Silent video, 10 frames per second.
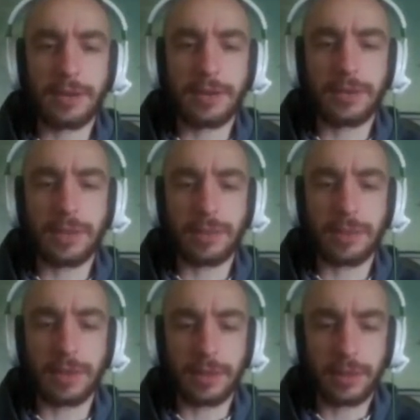to do
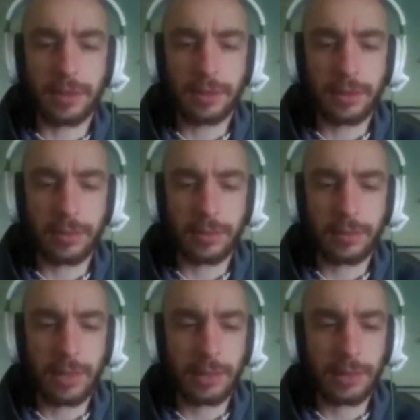something. Good.
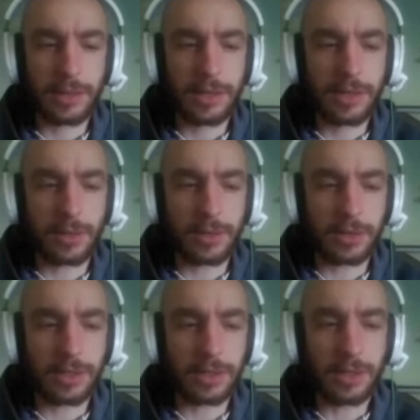Oh, you did
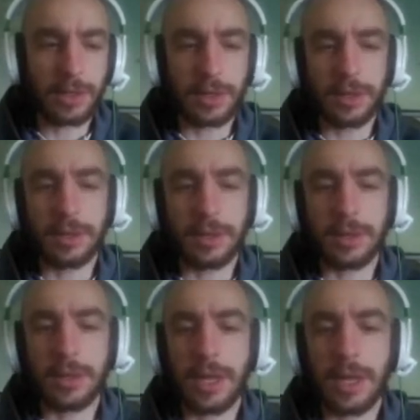good.
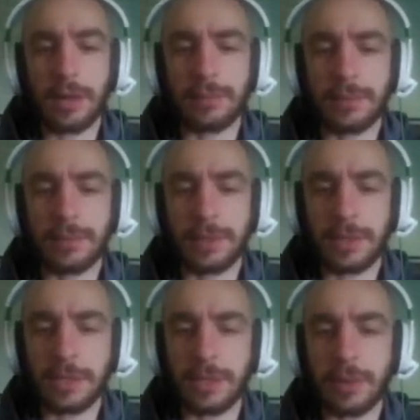Oh,
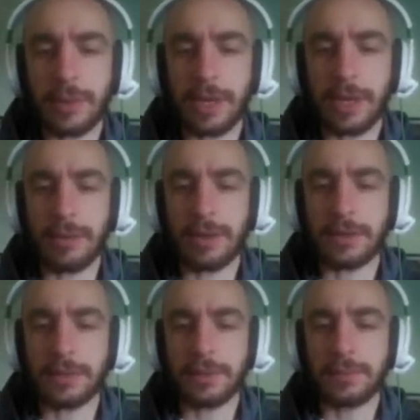that's why we came here,
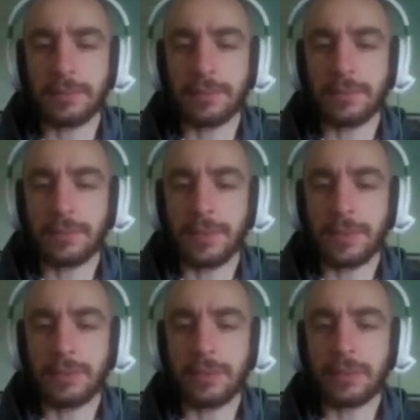to
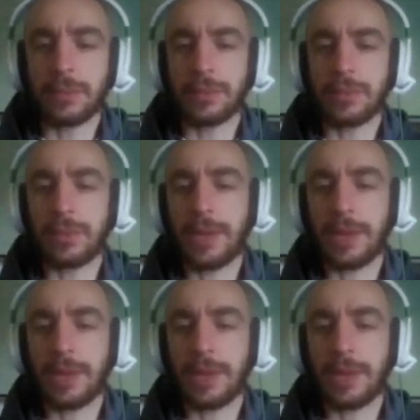repair